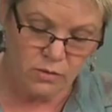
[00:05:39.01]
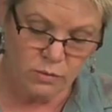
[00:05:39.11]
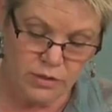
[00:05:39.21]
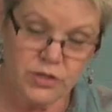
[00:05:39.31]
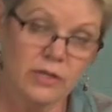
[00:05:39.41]

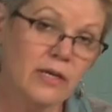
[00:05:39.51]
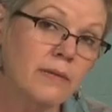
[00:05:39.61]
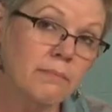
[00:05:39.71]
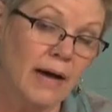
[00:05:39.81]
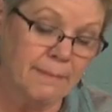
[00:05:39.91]
which
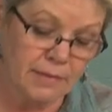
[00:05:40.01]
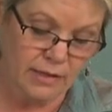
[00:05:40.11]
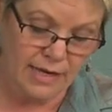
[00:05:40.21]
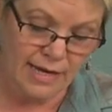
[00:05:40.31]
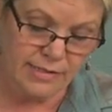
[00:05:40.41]
might be
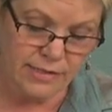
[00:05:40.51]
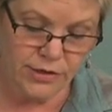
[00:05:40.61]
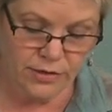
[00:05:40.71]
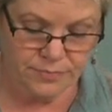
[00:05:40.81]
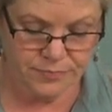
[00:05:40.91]
the case
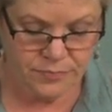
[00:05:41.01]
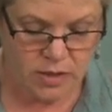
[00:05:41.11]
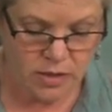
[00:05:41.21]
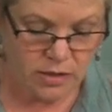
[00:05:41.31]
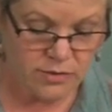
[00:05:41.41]
here.
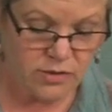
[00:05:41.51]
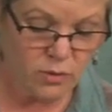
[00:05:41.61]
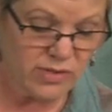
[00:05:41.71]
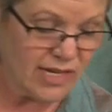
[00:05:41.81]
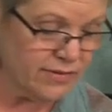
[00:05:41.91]
So
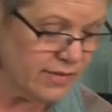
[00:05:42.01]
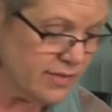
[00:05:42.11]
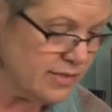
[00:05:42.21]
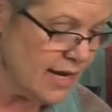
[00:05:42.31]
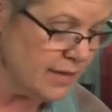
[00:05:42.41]
we'll set this
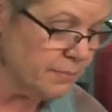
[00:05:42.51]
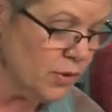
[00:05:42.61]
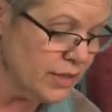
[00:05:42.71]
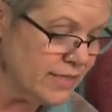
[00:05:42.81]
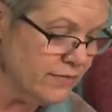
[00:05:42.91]
aside and
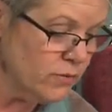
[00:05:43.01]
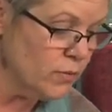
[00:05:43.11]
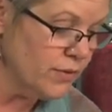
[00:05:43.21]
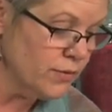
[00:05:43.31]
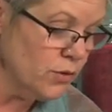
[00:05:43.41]
put a different
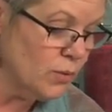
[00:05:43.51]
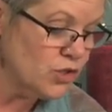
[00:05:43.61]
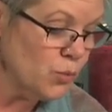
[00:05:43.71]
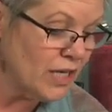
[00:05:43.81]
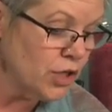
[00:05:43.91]
one through
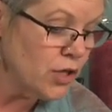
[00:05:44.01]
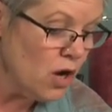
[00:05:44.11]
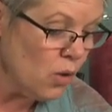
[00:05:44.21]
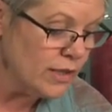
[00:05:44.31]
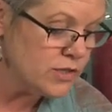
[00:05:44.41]
which we
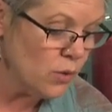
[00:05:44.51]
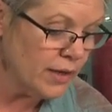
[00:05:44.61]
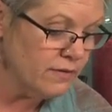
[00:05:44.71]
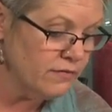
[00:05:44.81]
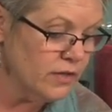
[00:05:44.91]
know is
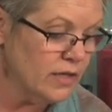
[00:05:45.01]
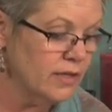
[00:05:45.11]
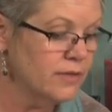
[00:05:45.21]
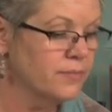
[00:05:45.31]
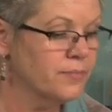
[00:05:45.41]
going to
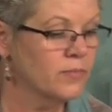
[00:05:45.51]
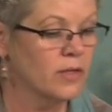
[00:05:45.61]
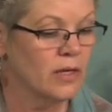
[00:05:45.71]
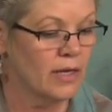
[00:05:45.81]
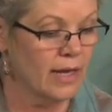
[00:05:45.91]
feed.
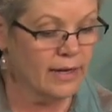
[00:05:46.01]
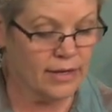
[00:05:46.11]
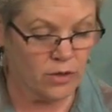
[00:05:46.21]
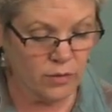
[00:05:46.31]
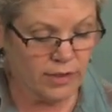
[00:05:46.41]
And I
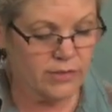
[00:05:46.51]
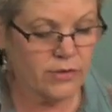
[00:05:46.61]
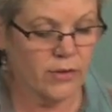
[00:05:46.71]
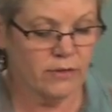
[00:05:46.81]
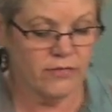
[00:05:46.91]
know these are
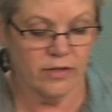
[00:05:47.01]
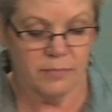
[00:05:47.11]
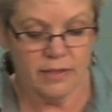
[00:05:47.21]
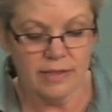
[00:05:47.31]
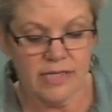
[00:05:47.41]
going to feed
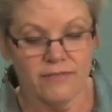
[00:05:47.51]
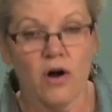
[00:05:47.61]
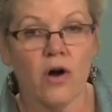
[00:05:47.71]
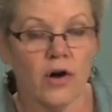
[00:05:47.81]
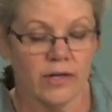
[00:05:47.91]
because I've
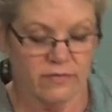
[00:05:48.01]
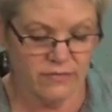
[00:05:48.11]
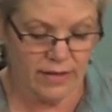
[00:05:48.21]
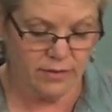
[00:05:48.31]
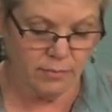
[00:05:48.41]
already
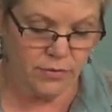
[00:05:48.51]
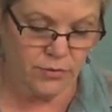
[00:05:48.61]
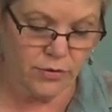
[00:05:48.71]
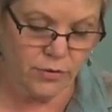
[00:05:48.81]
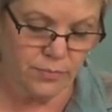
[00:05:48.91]
fed them
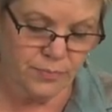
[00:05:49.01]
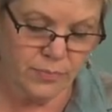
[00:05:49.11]
through.